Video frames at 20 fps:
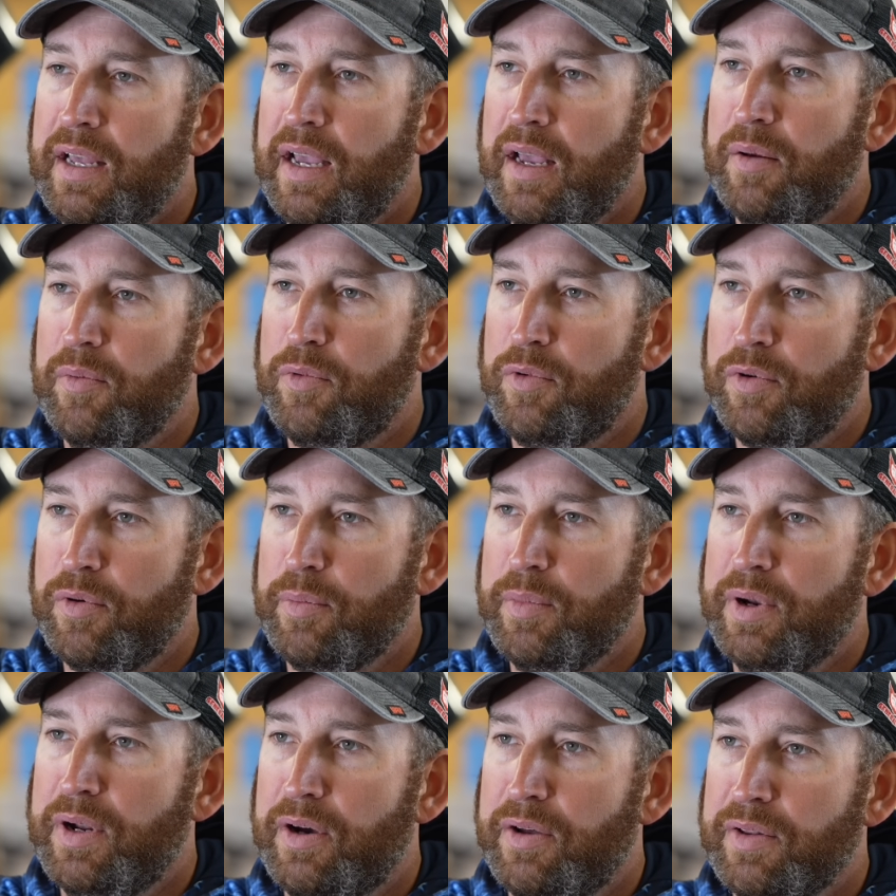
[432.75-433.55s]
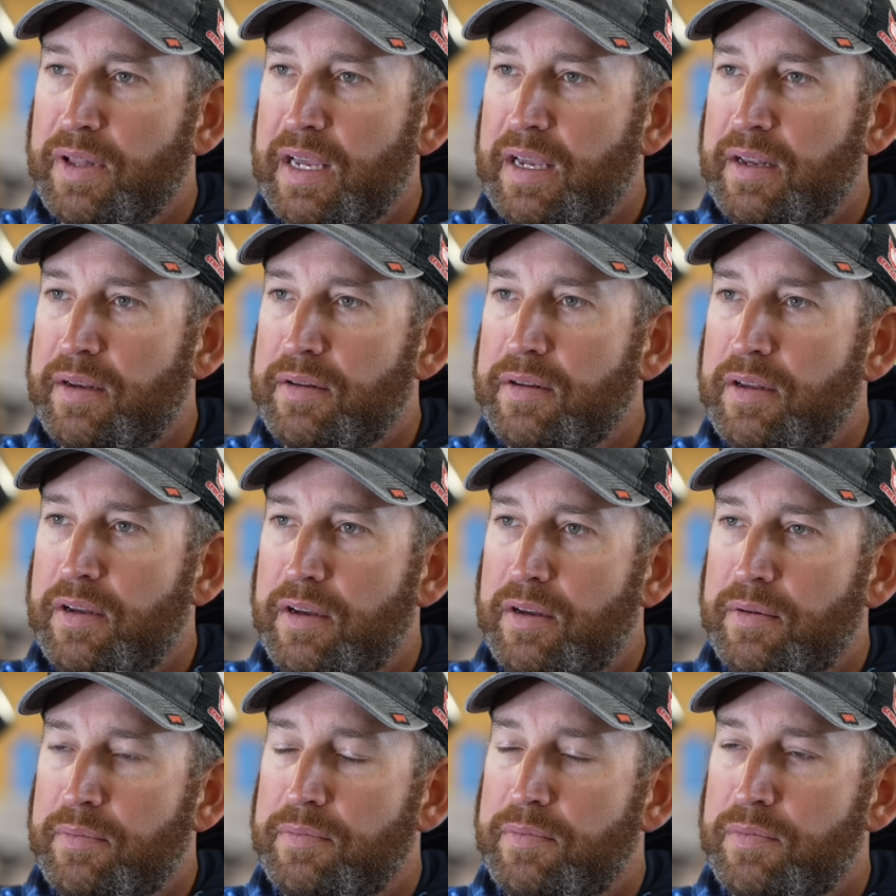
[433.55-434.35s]
and warming on
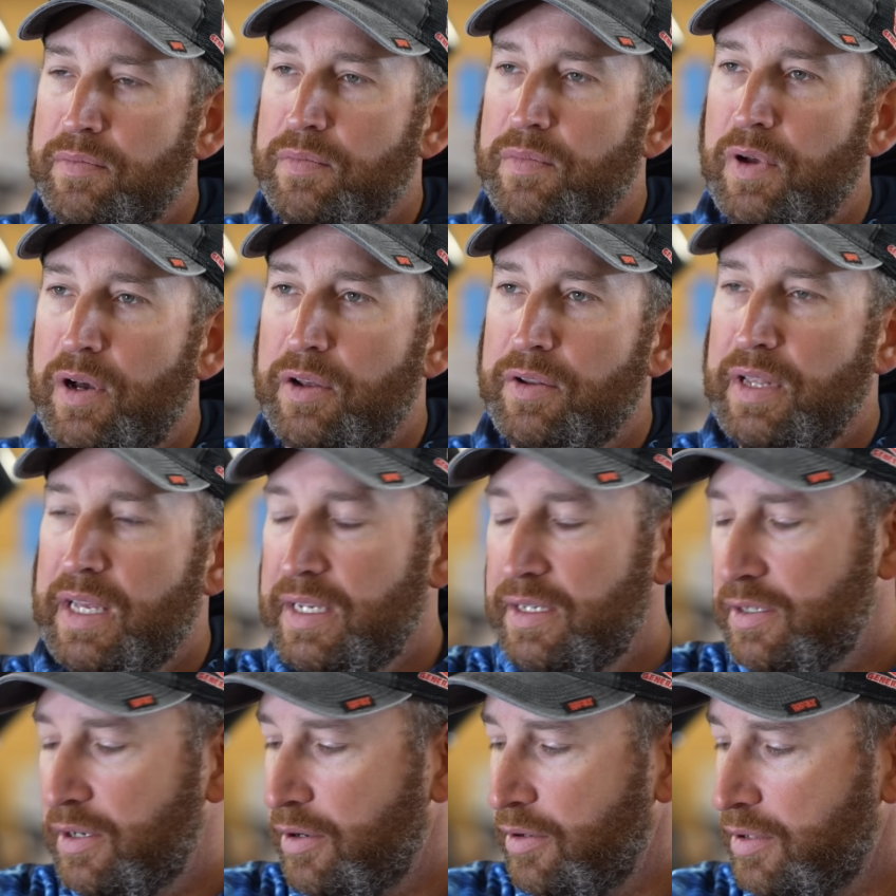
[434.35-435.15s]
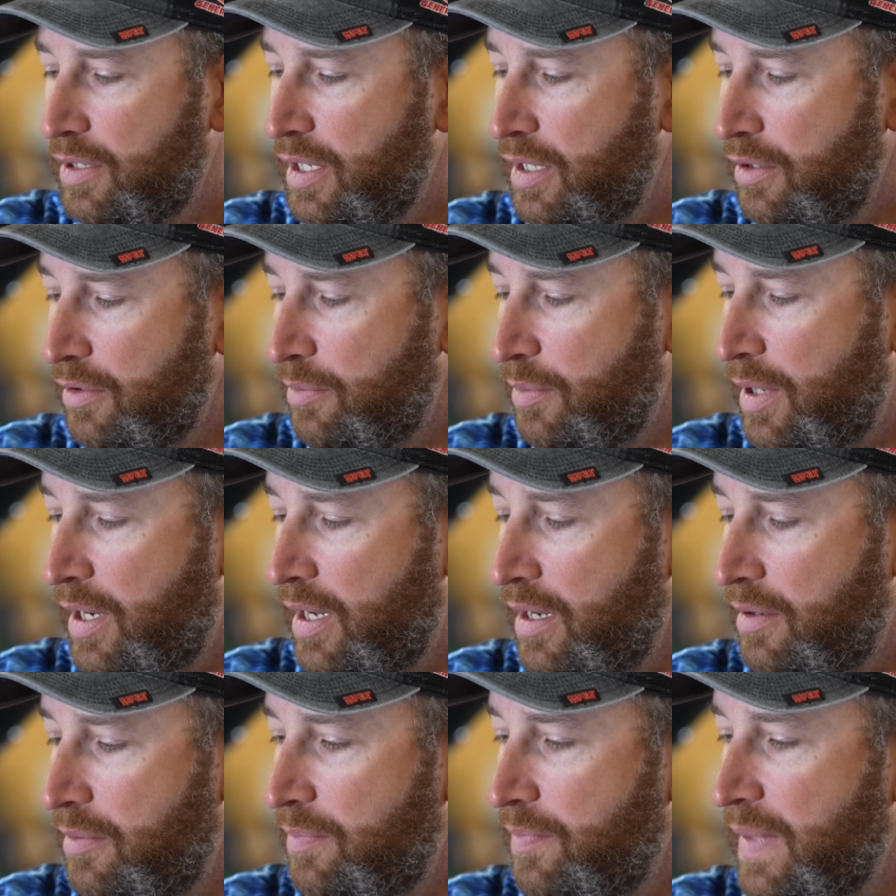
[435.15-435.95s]
that dark colored
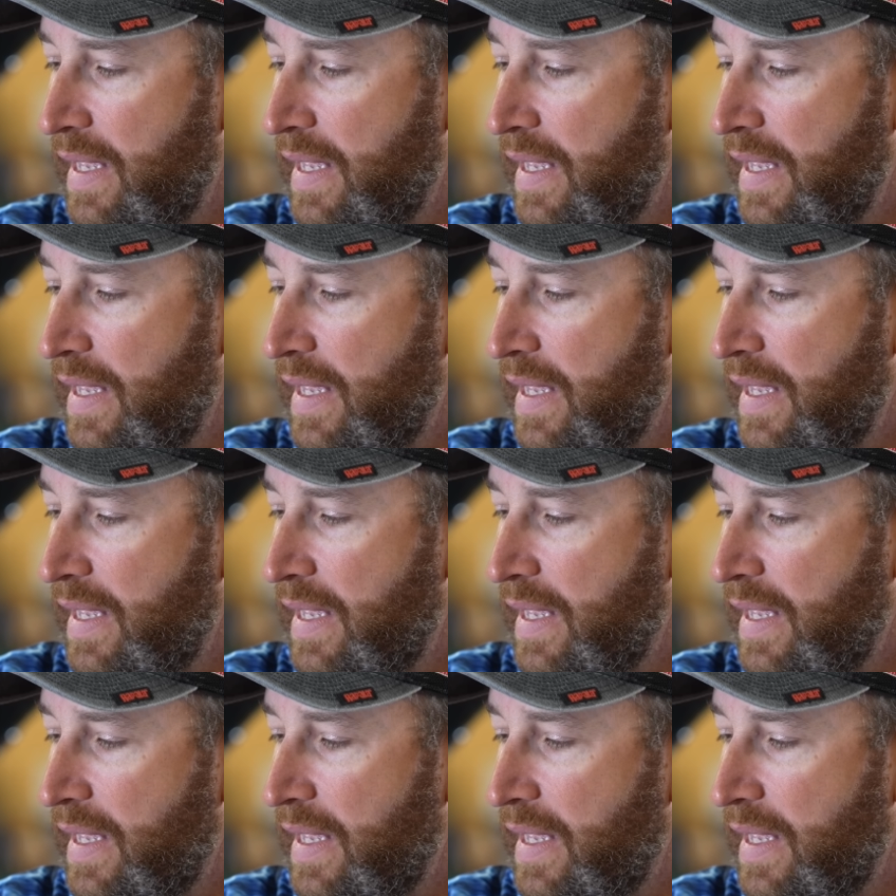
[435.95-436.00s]
bottom.